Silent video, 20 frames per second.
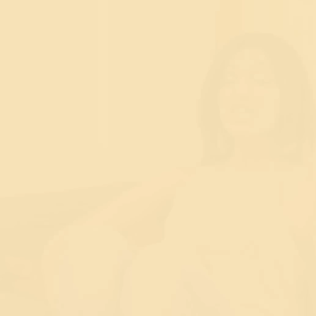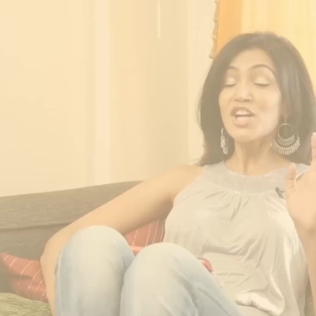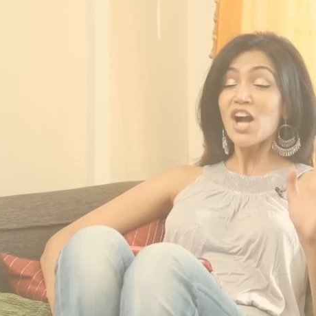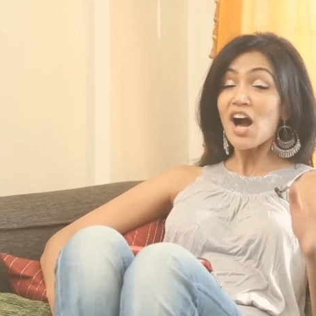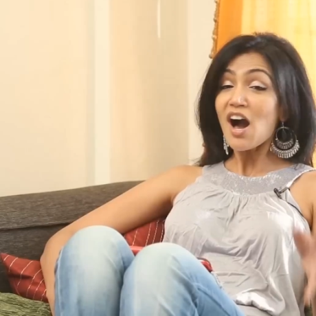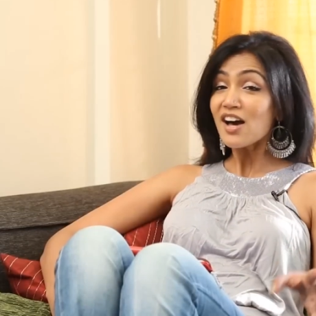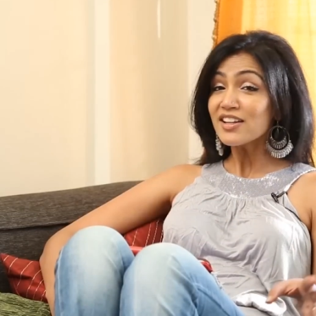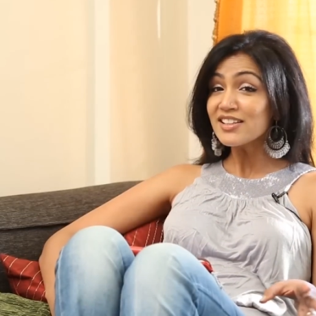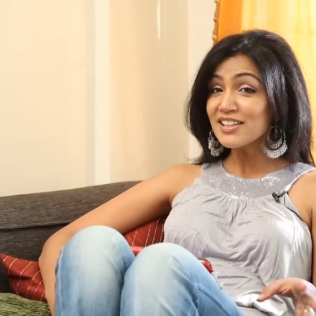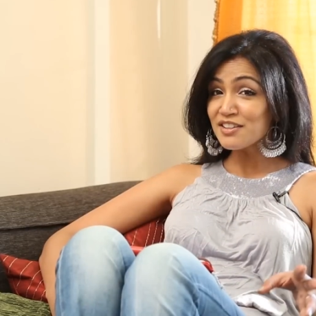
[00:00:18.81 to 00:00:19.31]

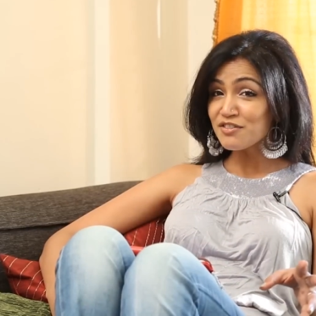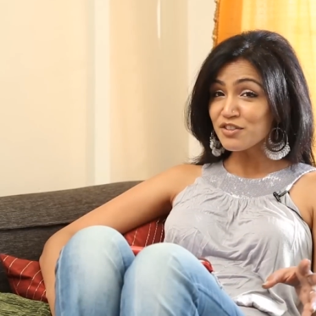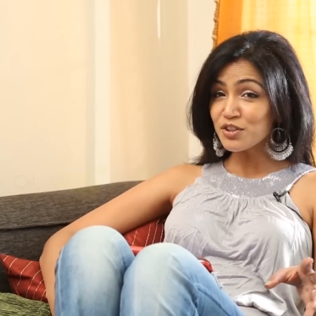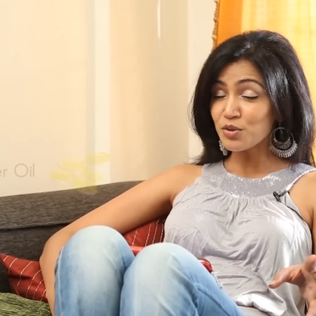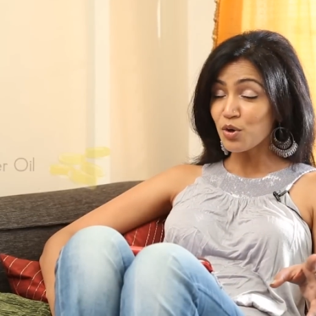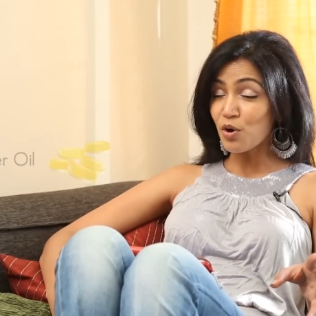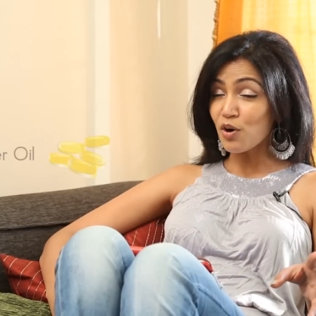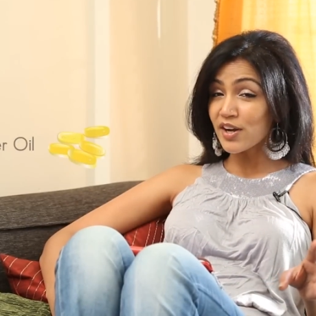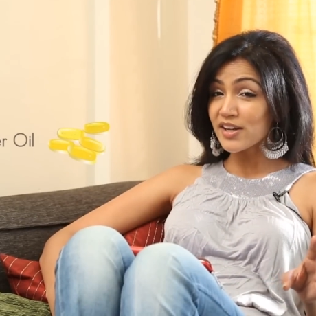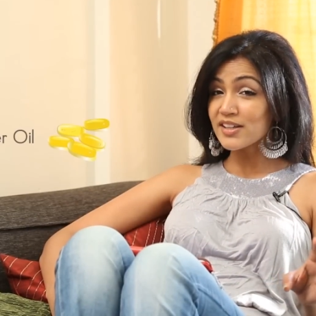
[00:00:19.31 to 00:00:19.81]
Cod
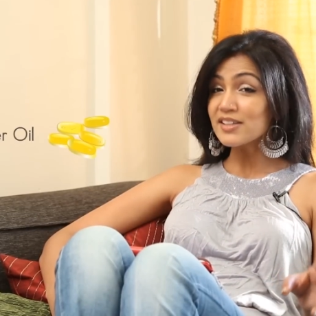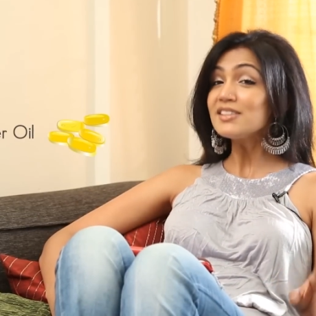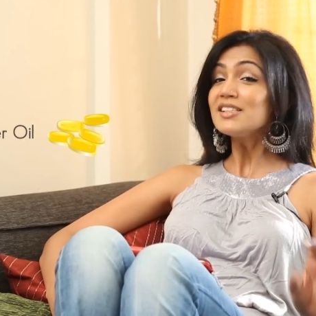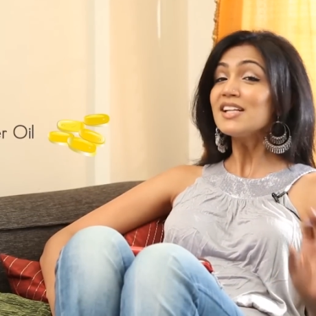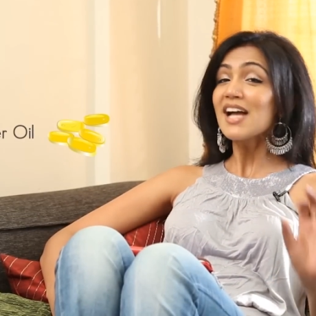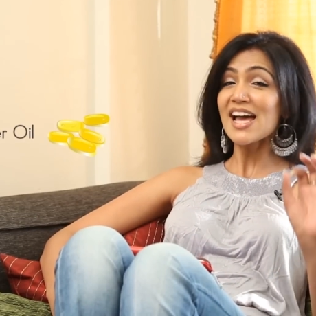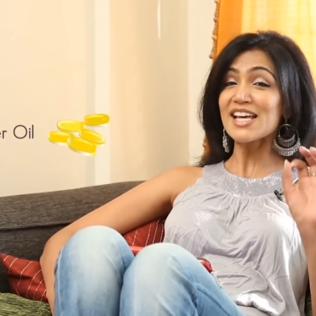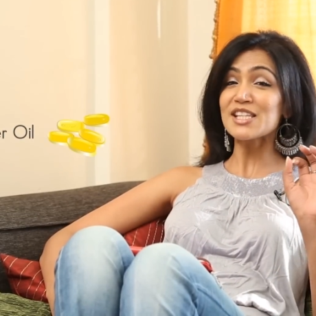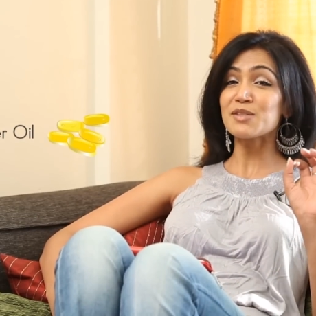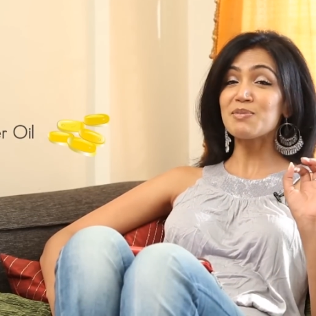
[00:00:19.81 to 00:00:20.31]
liver
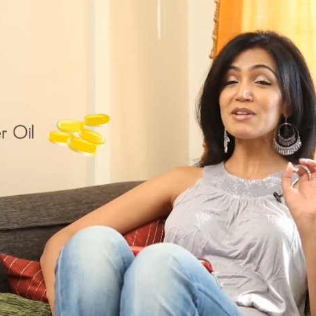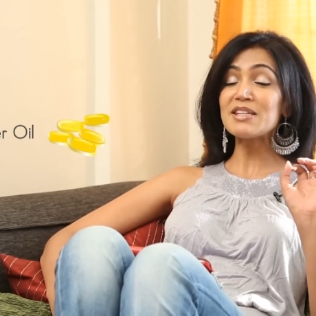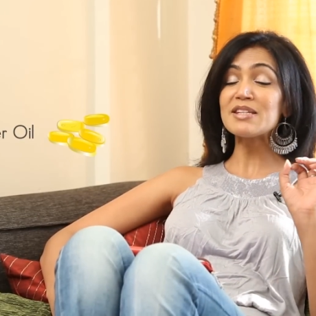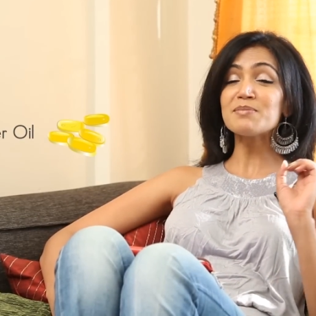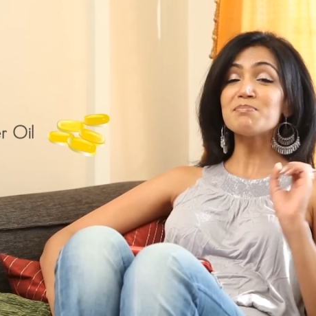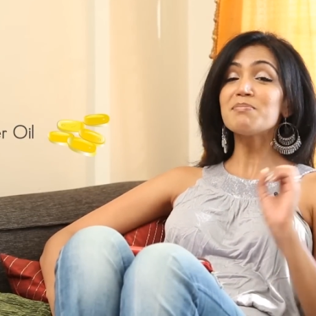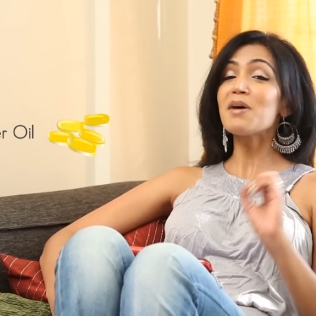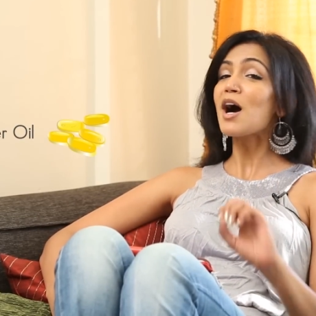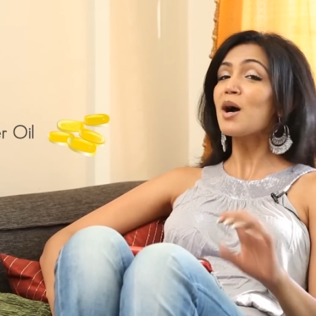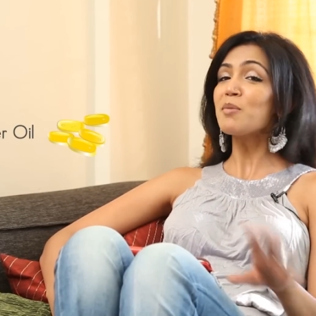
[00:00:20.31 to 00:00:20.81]
oil has
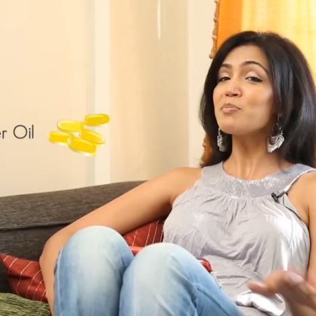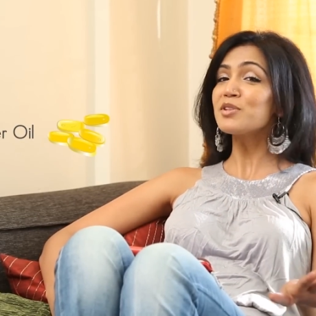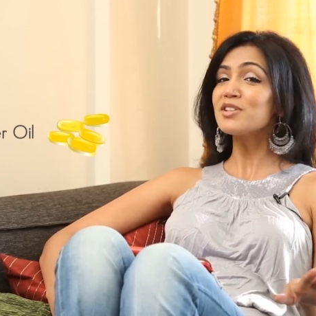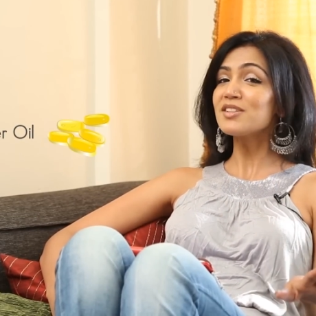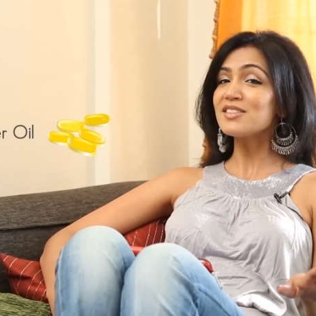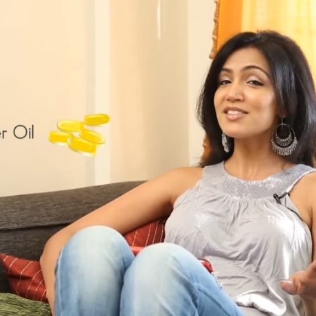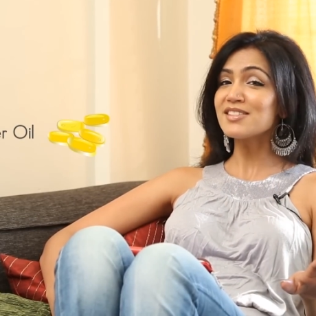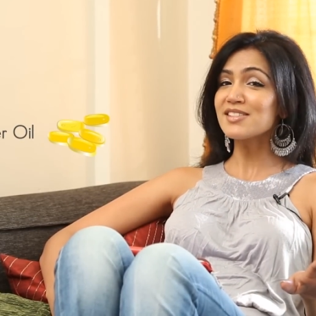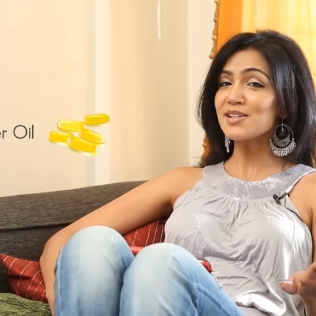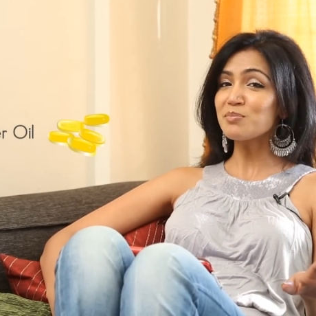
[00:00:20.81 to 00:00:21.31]
been a
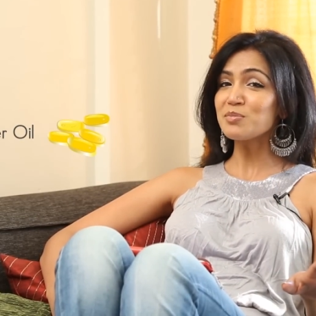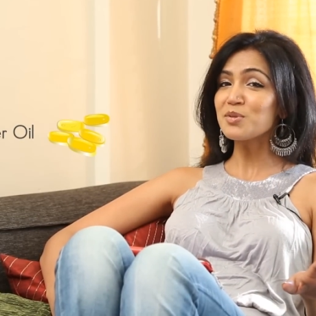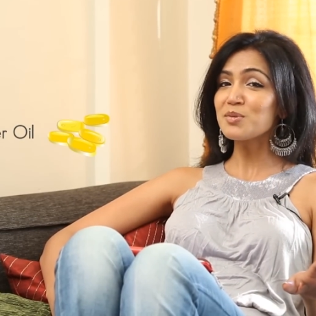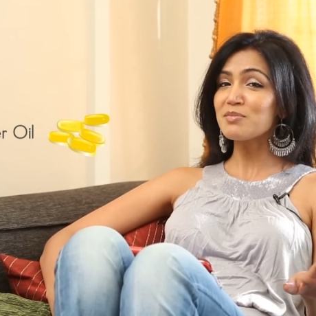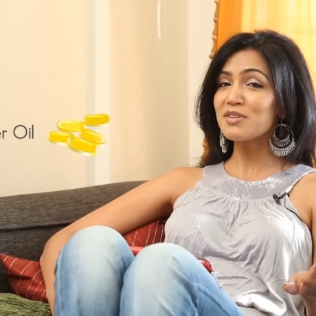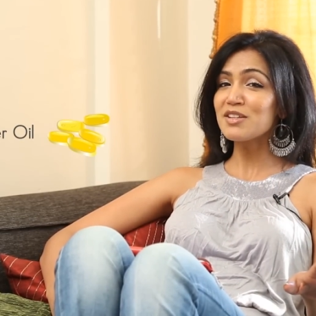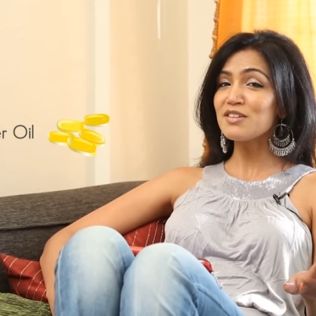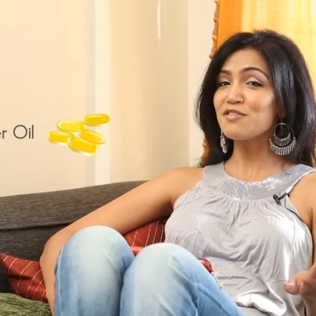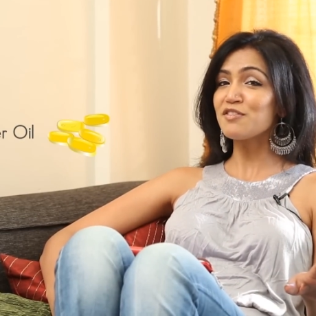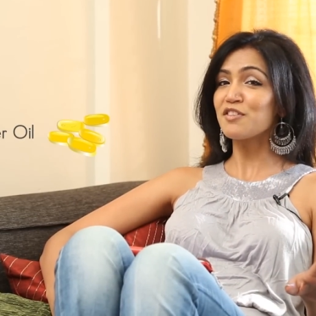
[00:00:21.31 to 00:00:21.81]
popular
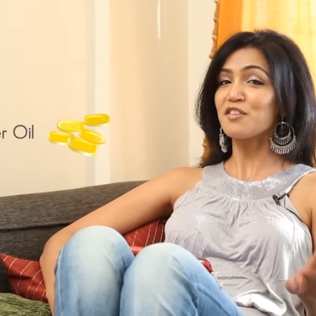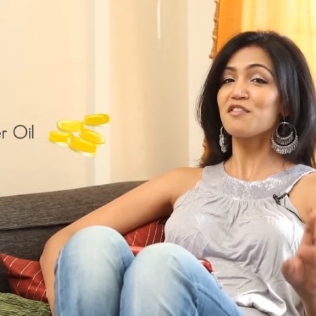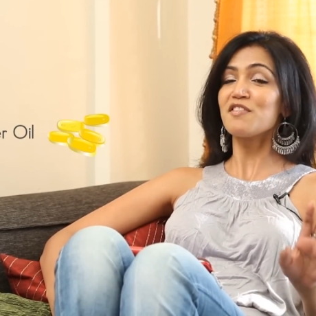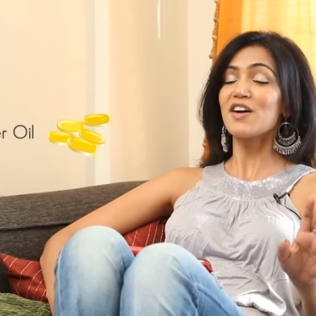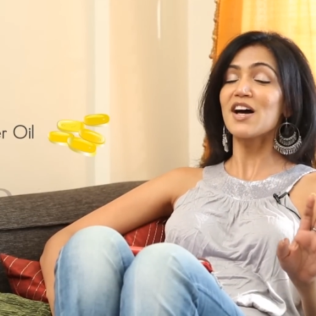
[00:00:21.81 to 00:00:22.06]
supplement for